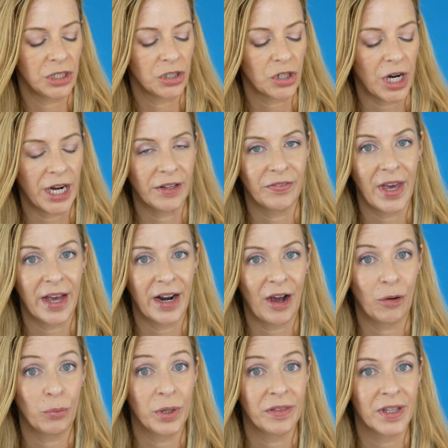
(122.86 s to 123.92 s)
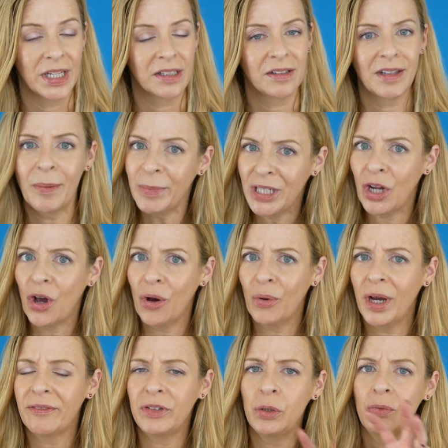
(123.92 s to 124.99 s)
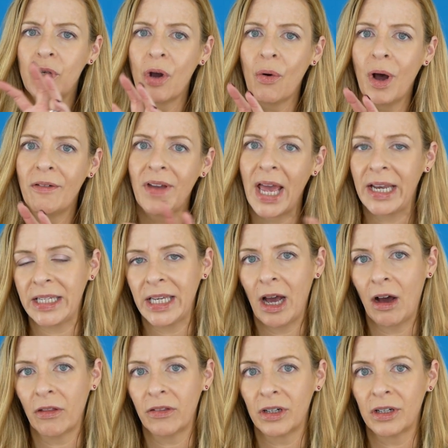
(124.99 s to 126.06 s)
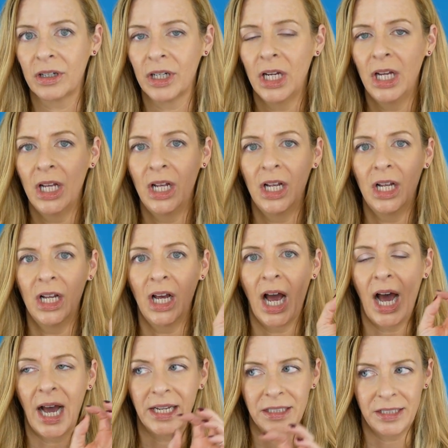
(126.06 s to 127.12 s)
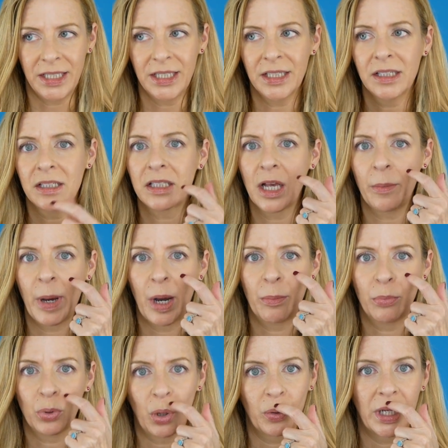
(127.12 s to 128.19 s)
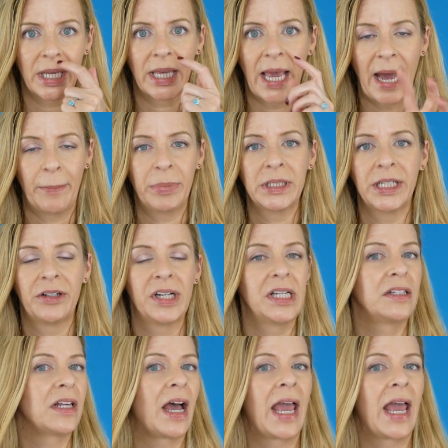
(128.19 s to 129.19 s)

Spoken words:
in trying that out with this. Let me know if you know of any other ideas about broken capillaries.